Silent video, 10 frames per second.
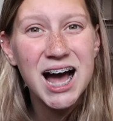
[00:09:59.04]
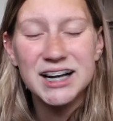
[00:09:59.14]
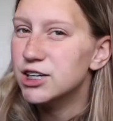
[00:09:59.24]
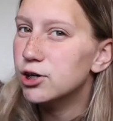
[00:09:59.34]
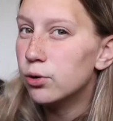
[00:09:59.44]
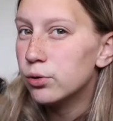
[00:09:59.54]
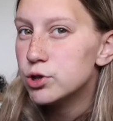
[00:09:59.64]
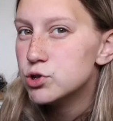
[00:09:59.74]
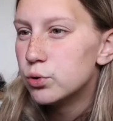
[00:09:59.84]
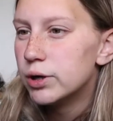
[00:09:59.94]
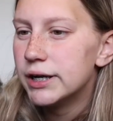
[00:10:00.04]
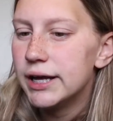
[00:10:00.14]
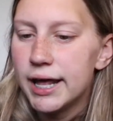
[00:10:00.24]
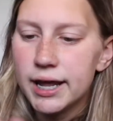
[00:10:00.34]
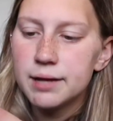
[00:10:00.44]
I didn't go to the store and
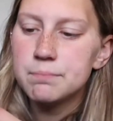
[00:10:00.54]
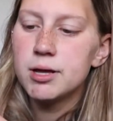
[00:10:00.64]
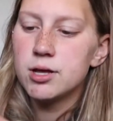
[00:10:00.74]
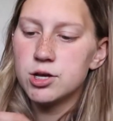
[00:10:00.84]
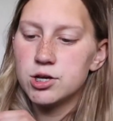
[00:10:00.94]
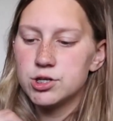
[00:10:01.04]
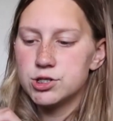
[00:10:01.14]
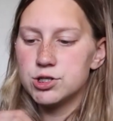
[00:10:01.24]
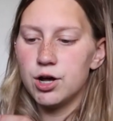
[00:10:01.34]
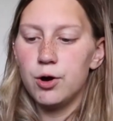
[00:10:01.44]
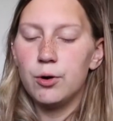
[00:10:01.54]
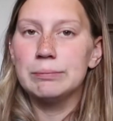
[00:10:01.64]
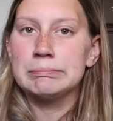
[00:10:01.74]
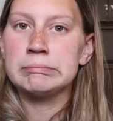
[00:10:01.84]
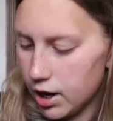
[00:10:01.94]
get him. So,
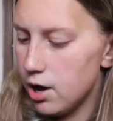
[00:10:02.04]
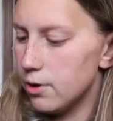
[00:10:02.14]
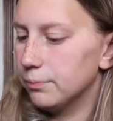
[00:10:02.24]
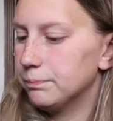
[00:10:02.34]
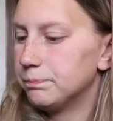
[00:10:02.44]
oh.